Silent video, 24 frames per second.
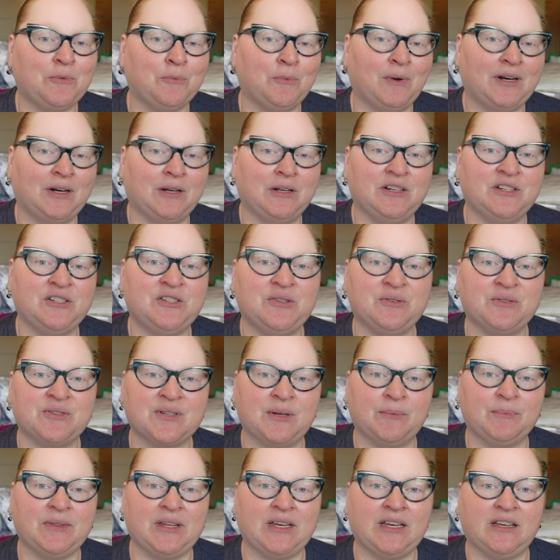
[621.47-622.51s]
want to do
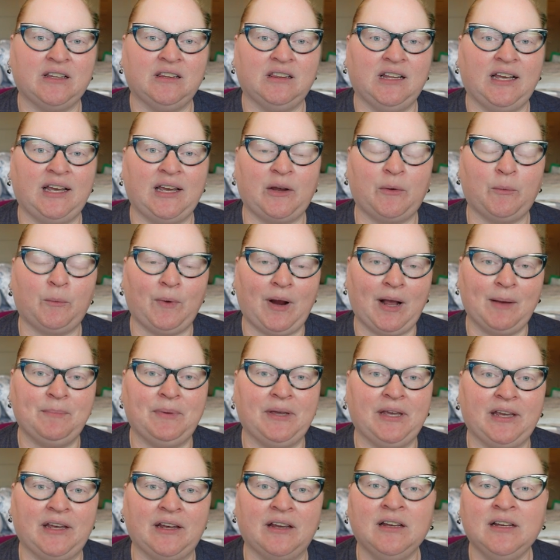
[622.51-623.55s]
something like
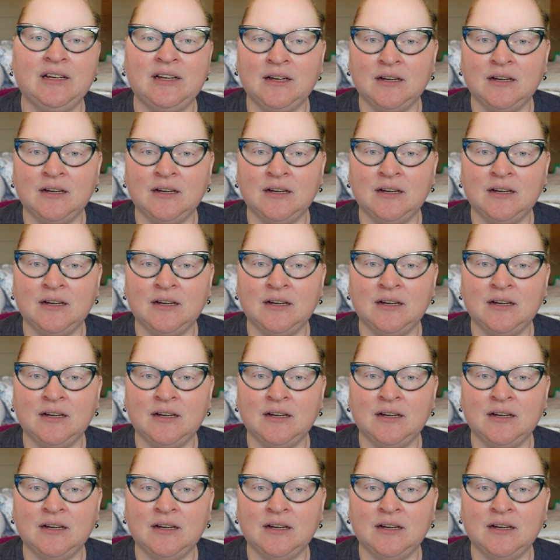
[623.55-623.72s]
wrapping